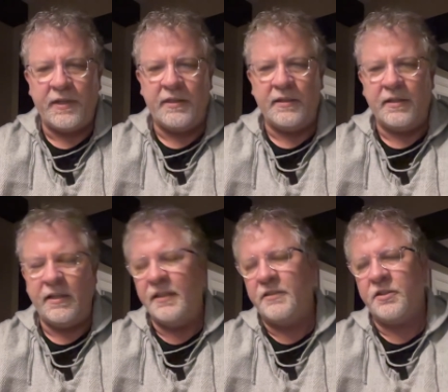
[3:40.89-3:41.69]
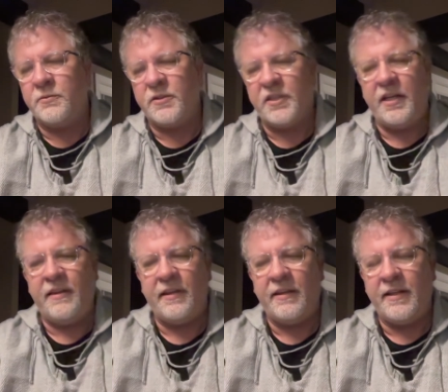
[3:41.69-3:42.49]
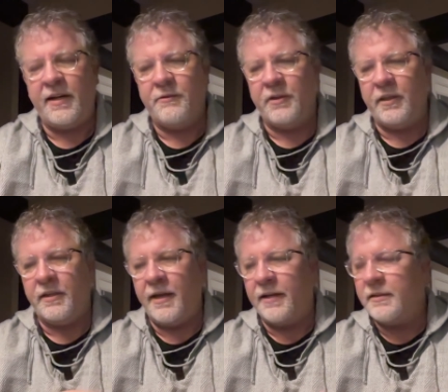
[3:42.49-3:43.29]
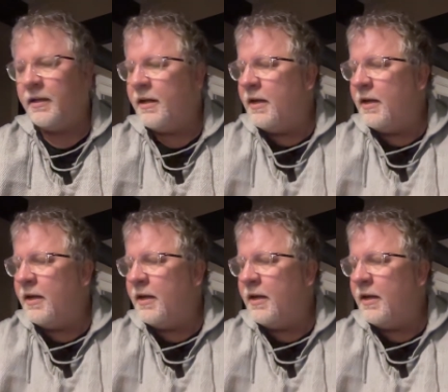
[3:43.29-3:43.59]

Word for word: and it just wasn't anything that I really liked.